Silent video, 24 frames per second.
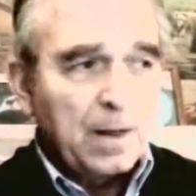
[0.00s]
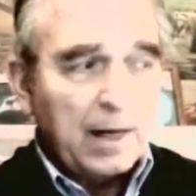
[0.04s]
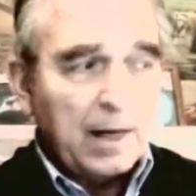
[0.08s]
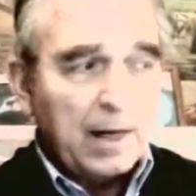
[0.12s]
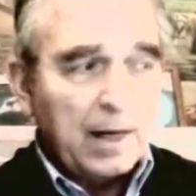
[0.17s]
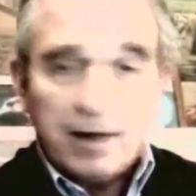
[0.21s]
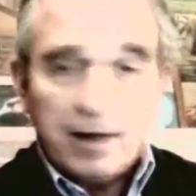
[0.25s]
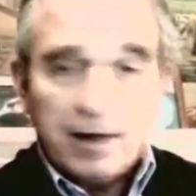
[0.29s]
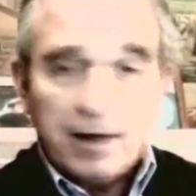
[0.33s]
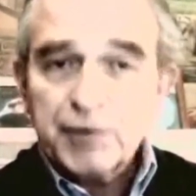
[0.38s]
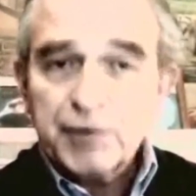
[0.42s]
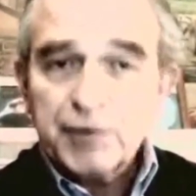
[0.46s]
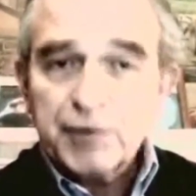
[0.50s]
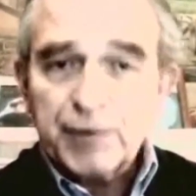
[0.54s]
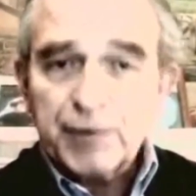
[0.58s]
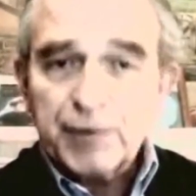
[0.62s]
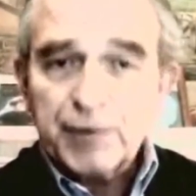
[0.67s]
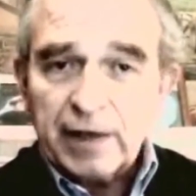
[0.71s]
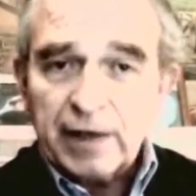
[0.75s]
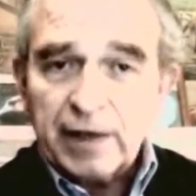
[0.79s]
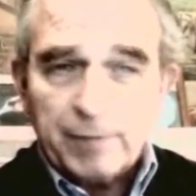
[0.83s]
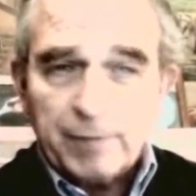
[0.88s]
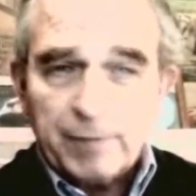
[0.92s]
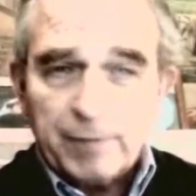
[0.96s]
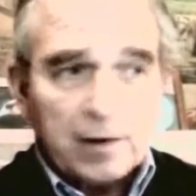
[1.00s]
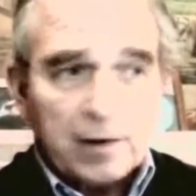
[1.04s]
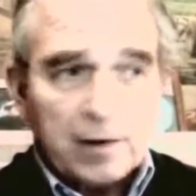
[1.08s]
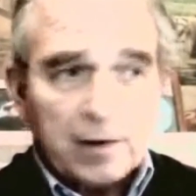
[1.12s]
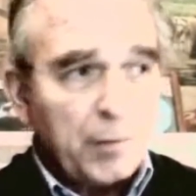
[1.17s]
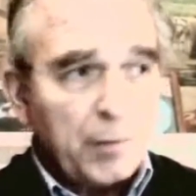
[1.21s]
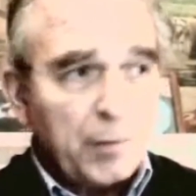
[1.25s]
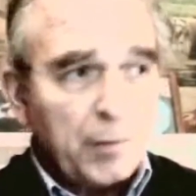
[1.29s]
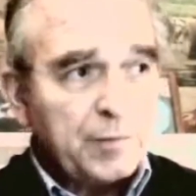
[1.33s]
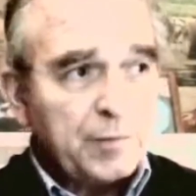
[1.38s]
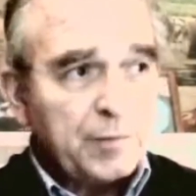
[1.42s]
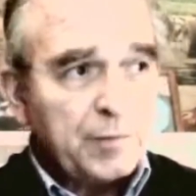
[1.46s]
and history have been
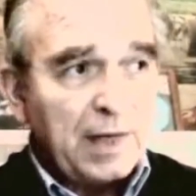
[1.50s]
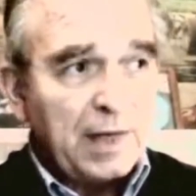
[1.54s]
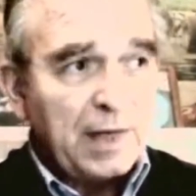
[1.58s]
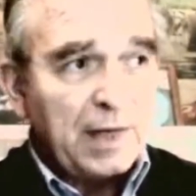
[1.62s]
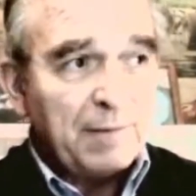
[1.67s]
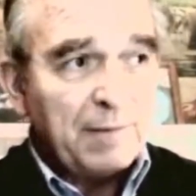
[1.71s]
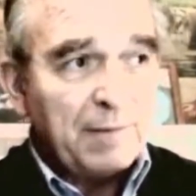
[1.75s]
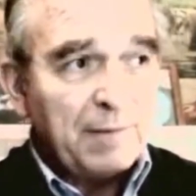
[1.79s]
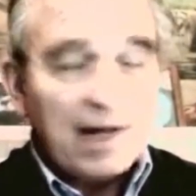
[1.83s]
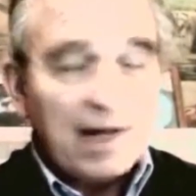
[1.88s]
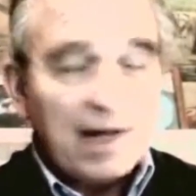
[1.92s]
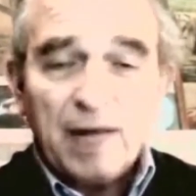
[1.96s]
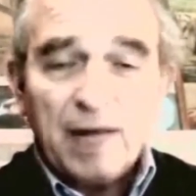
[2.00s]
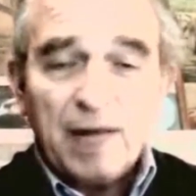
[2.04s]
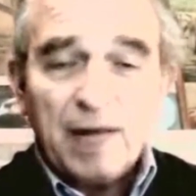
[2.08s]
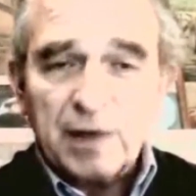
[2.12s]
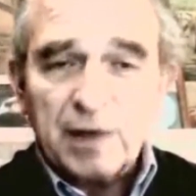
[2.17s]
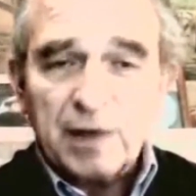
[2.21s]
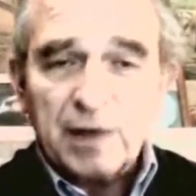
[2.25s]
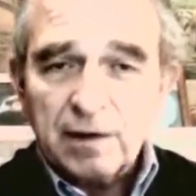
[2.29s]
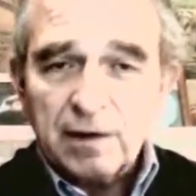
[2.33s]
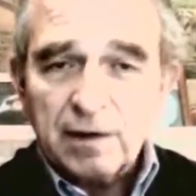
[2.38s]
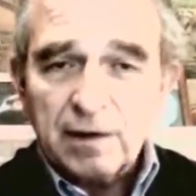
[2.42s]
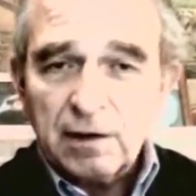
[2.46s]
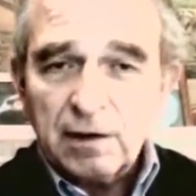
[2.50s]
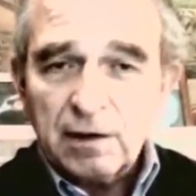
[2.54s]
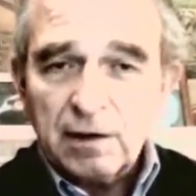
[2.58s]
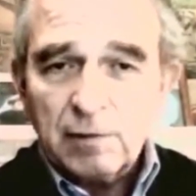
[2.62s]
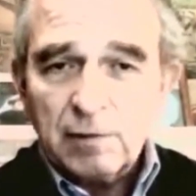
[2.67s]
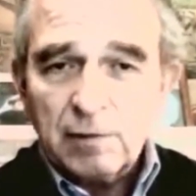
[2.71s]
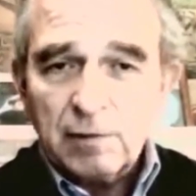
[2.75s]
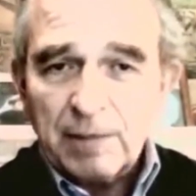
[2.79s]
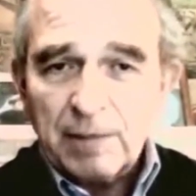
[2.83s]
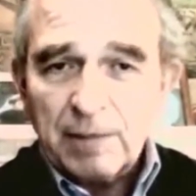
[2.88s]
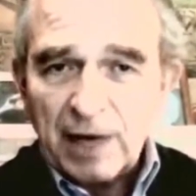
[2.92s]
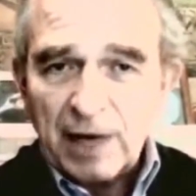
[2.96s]
always my hobby, you know,
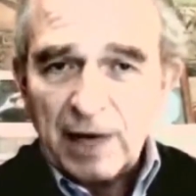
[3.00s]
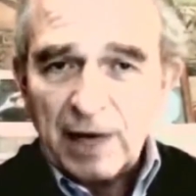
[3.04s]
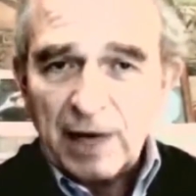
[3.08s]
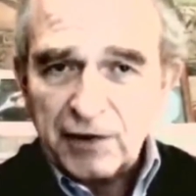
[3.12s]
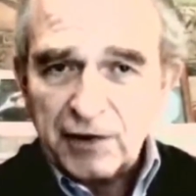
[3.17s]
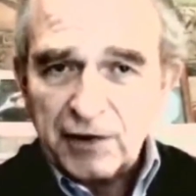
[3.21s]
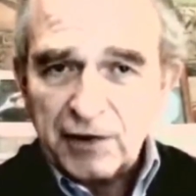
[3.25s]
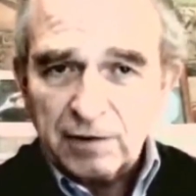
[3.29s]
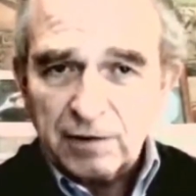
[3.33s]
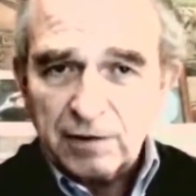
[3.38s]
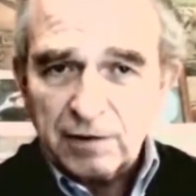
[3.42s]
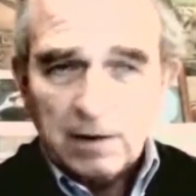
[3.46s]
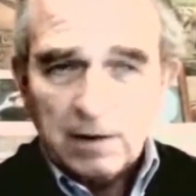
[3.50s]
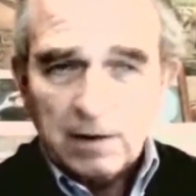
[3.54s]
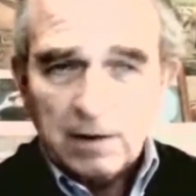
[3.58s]
my passion.